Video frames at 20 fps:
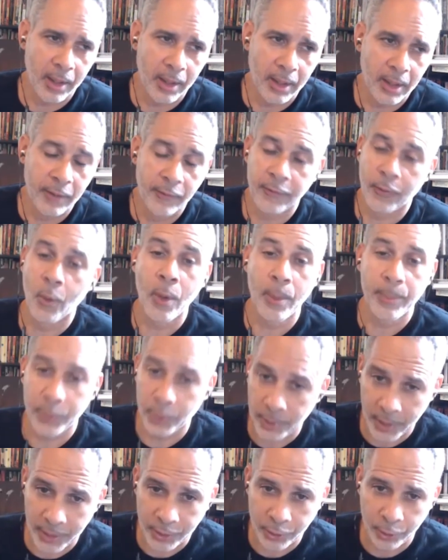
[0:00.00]
informed
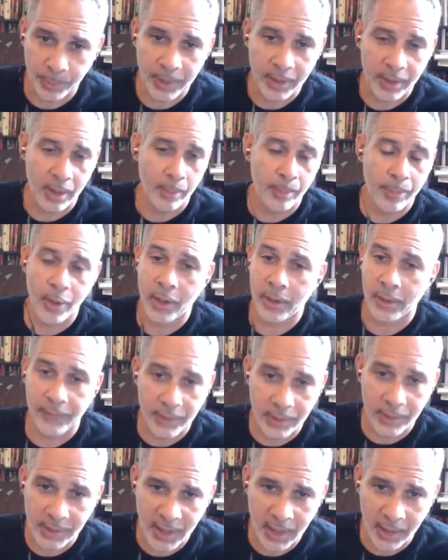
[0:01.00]
on us or become part of the
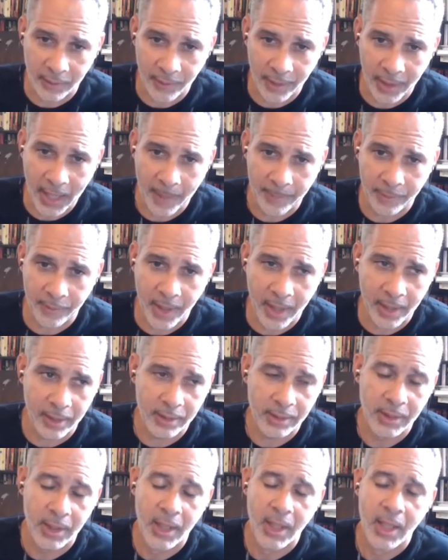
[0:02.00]
state, right,
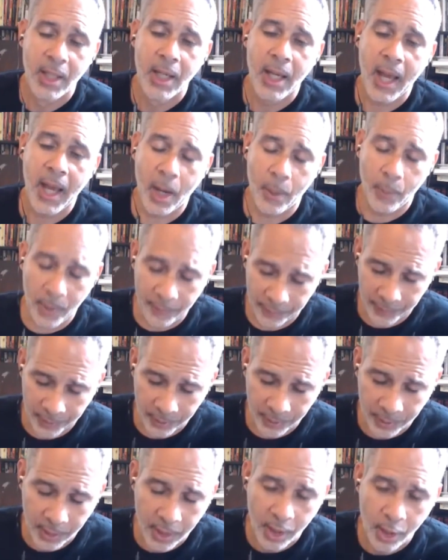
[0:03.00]
apparatus. However,
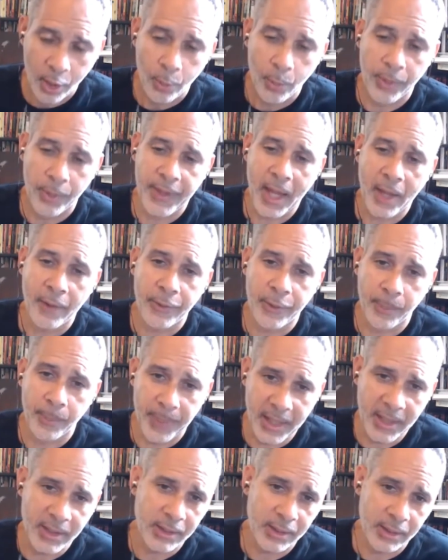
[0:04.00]
without the
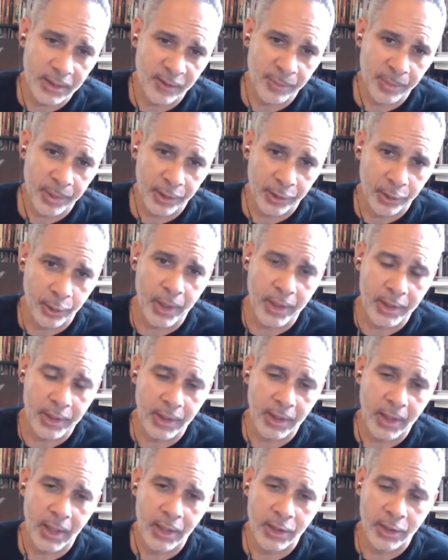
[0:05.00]
basis of political
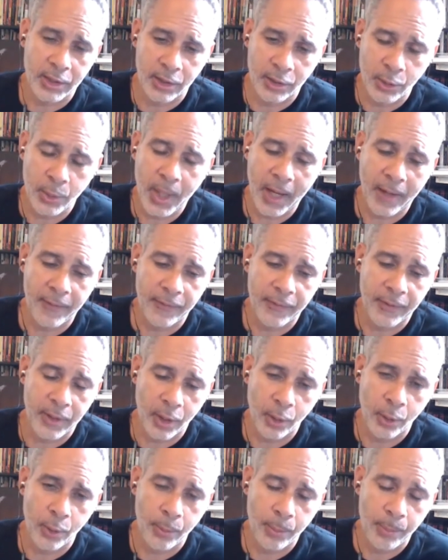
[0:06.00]
education, you have
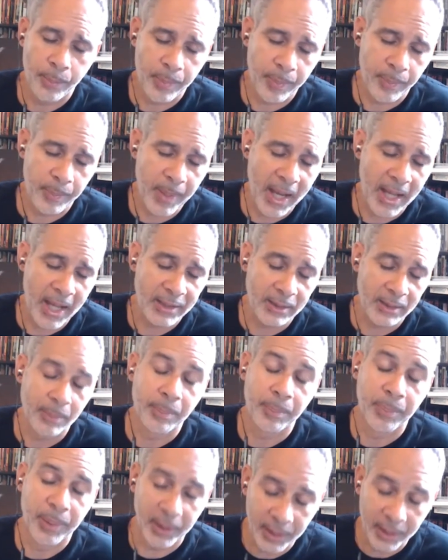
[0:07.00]
no
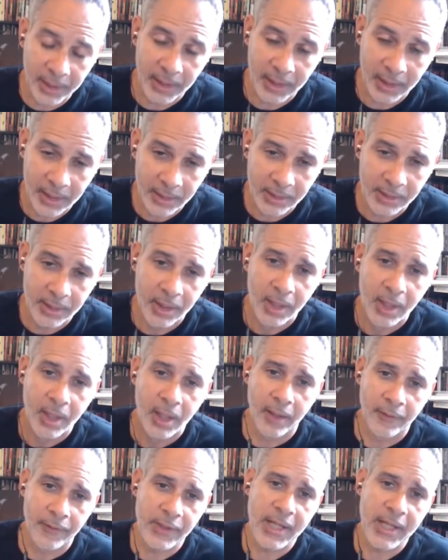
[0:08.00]
possibilities
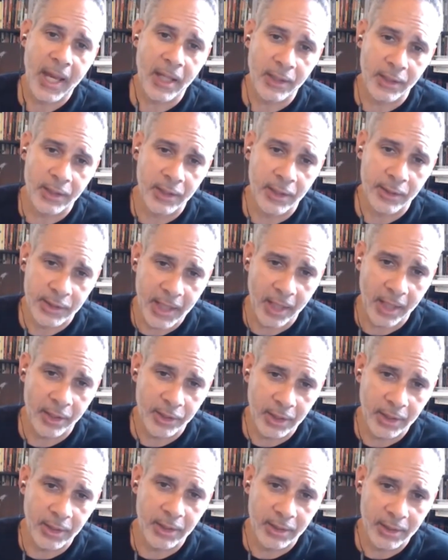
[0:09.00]
of
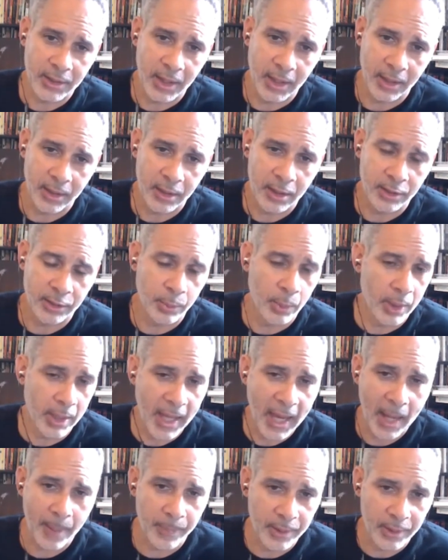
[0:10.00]
challenging the state. Because what
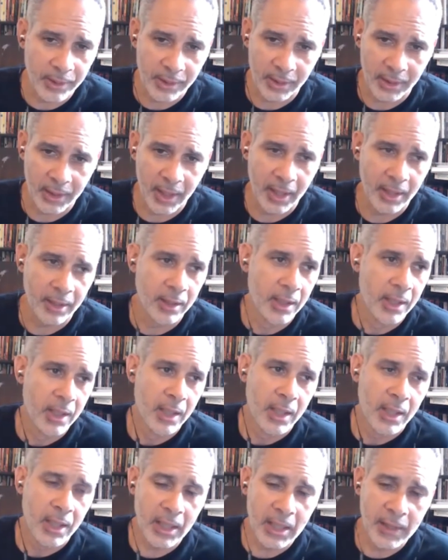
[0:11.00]
happens, again,
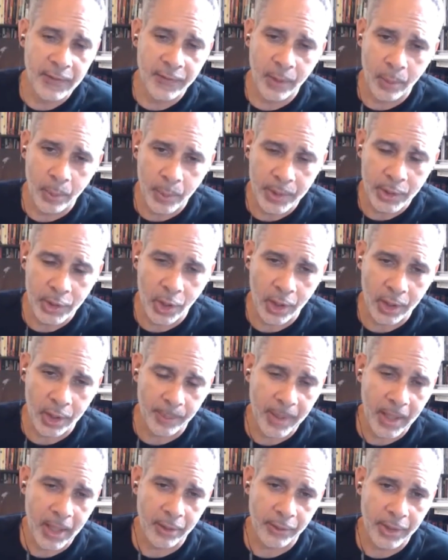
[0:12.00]
even when we talk
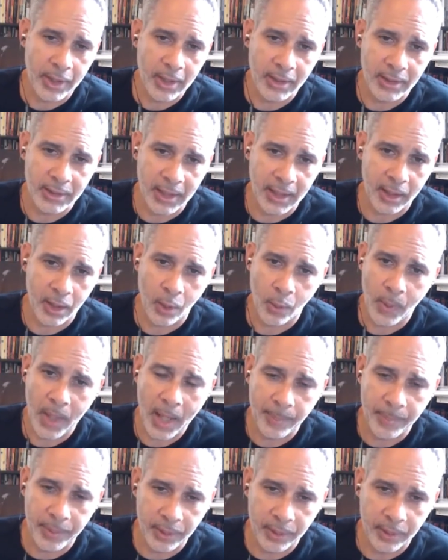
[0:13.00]
about things like
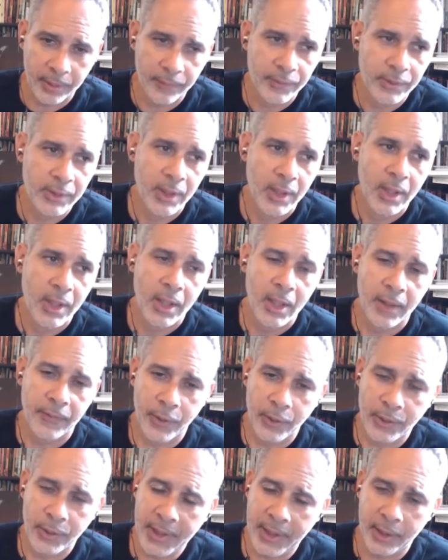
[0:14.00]
cooperatives, if
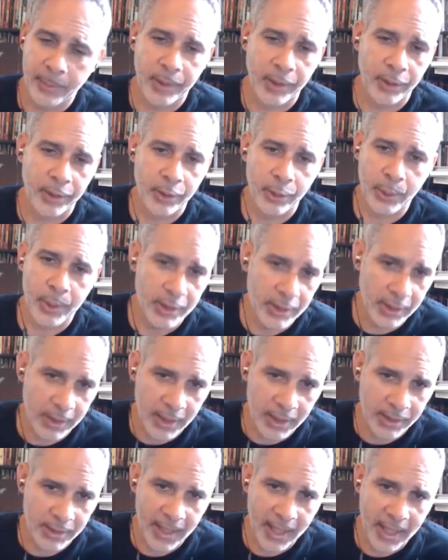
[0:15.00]
there's not a political
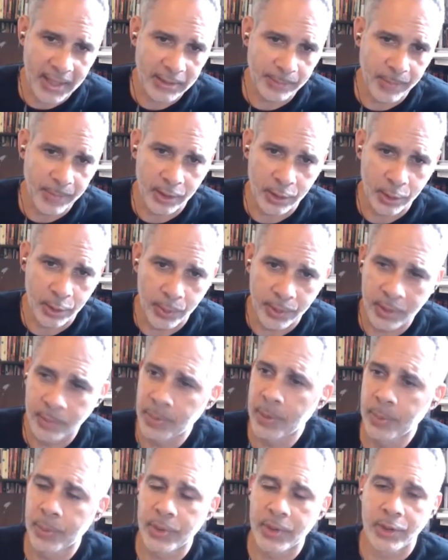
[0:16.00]
education aspect to it, then
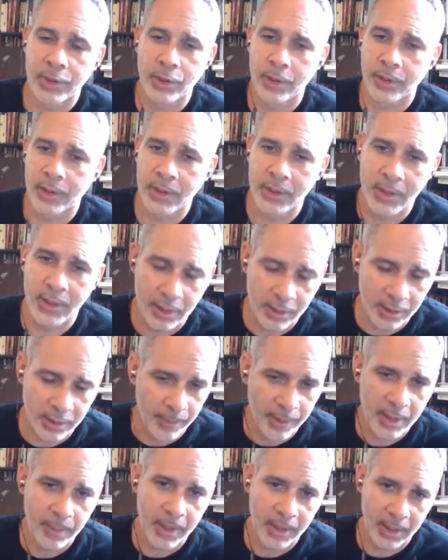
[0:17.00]
people just start to see it as a
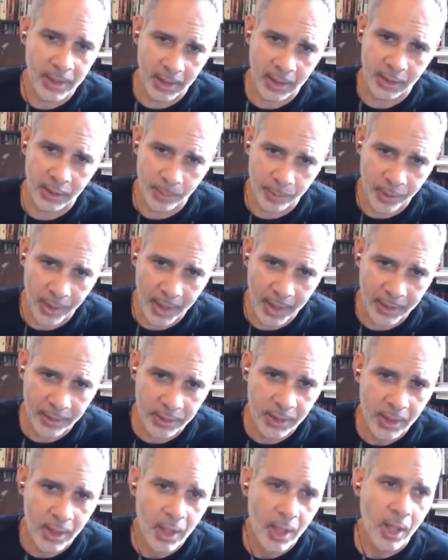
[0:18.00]
money-making enterprise.
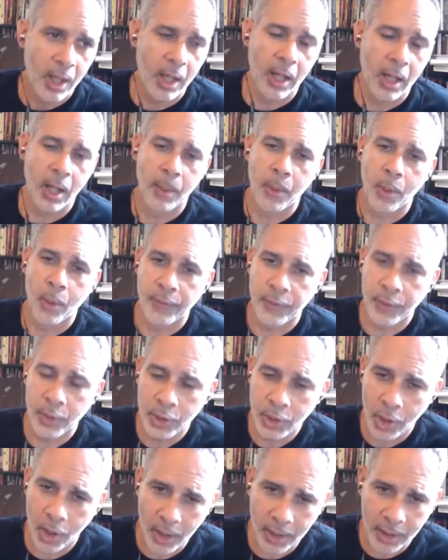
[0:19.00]
Or if you
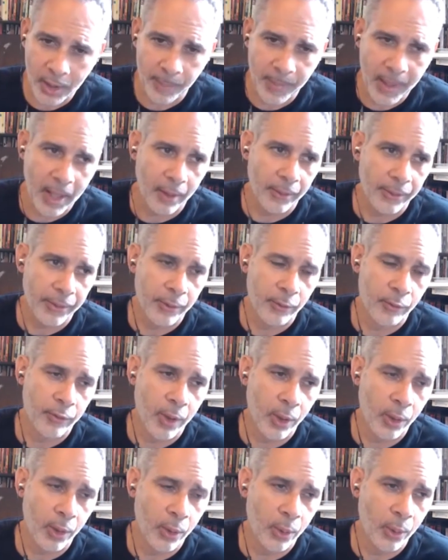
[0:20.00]
talk about the
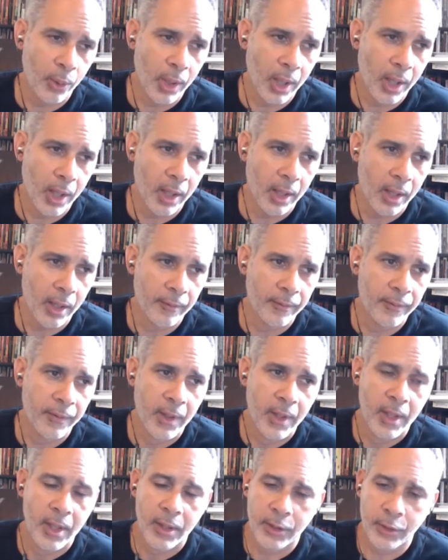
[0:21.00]
role of
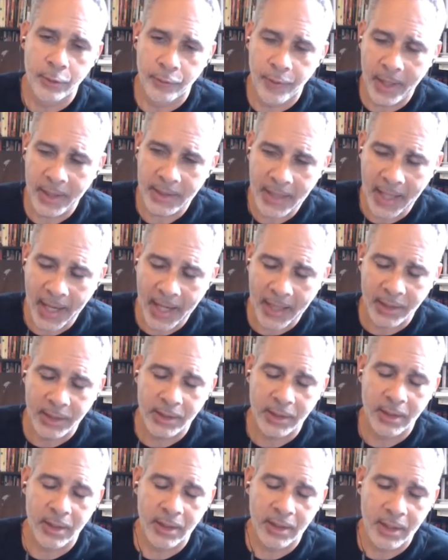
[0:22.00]
direct
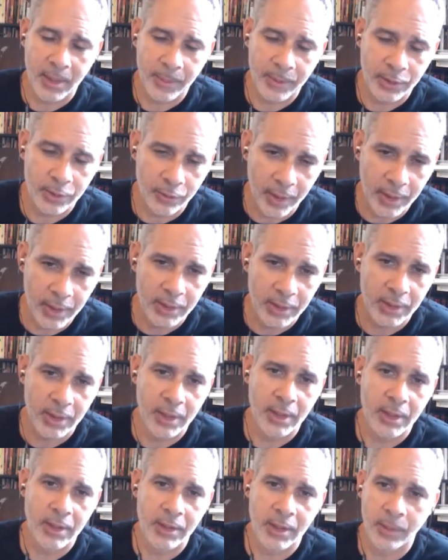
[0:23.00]
action and
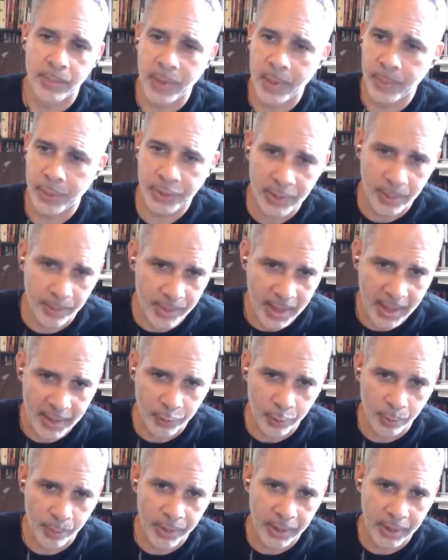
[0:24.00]
demonstrations, and people sometimes
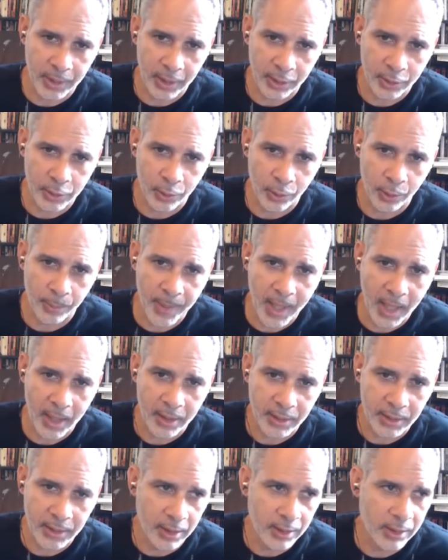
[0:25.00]
will be in electoral
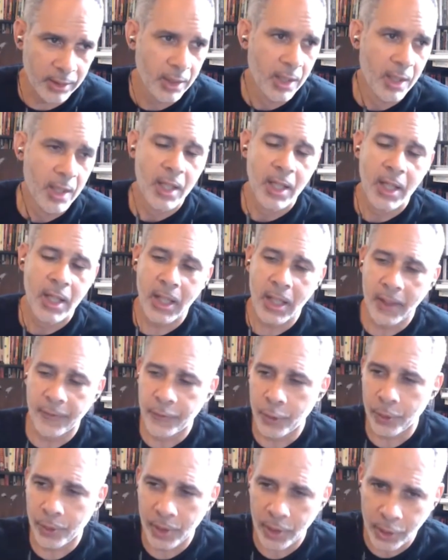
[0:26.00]
politics, if you're
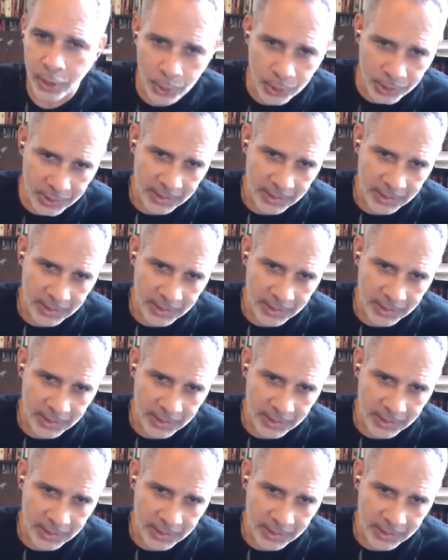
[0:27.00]
going to use